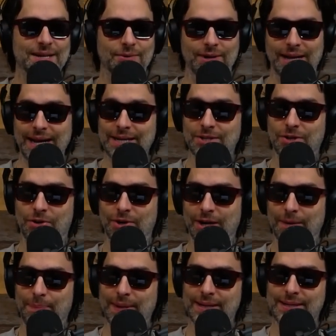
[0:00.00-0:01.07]
Well, that's
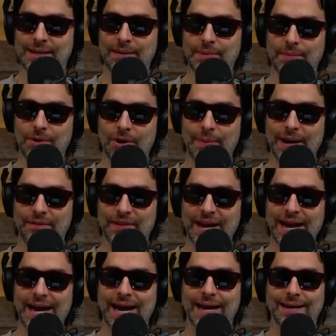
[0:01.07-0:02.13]
creepy. Tell me more about
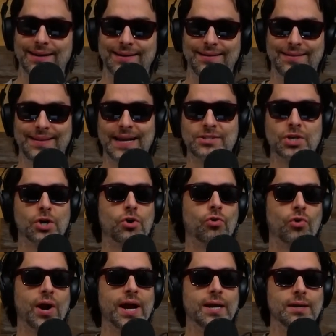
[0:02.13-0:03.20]
that. That's a
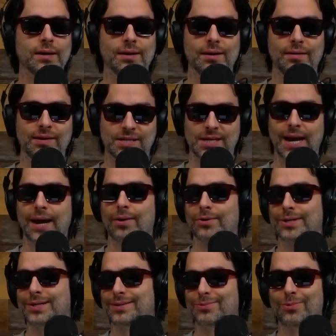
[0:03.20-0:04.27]
great
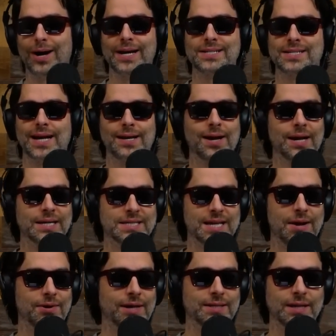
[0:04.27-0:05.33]
sound. Why is that not a
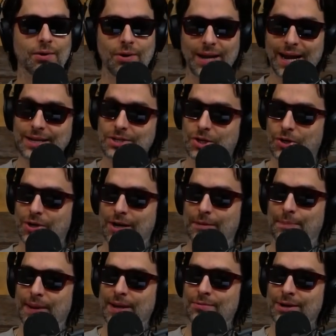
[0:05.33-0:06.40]
sound on TikTok? Well, that's
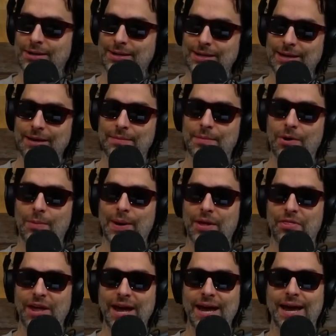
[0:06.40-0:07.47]
creepy. Why don't you tell me more
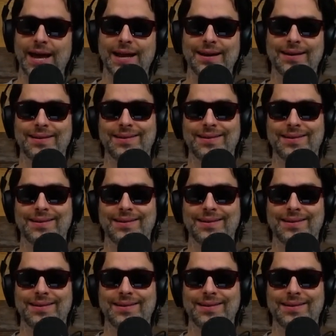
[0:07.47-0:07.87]
about that?